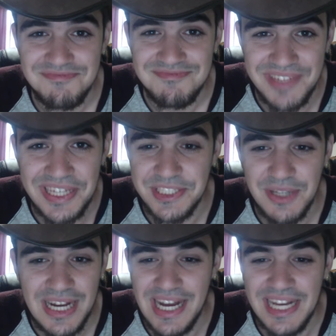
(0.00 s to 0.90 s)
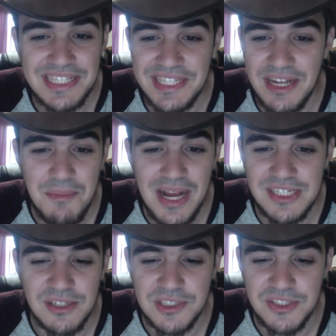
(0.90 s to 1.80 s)
thank you. I, I can't
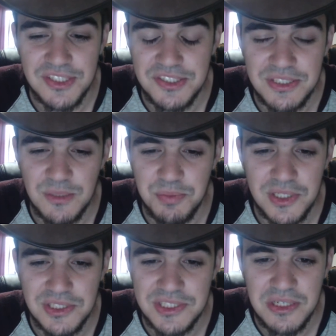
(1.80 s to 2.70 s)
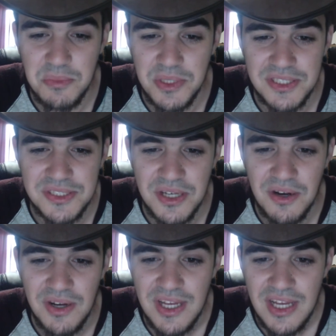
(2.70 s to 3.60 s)
imagine how good this single player is going to be. So,
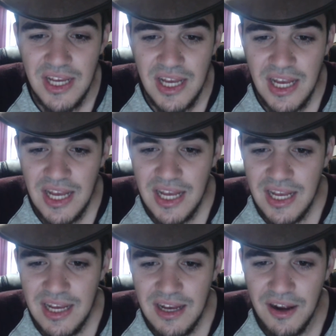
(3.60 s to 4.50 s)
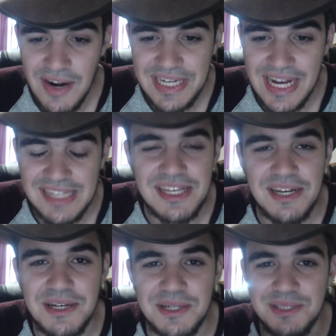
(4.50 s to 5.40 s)
all right, guys,
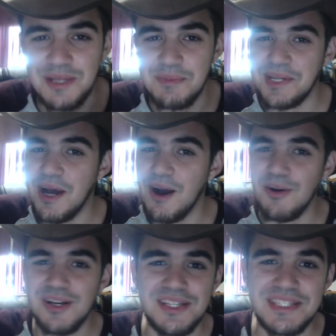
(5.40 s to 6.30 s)
let me know in the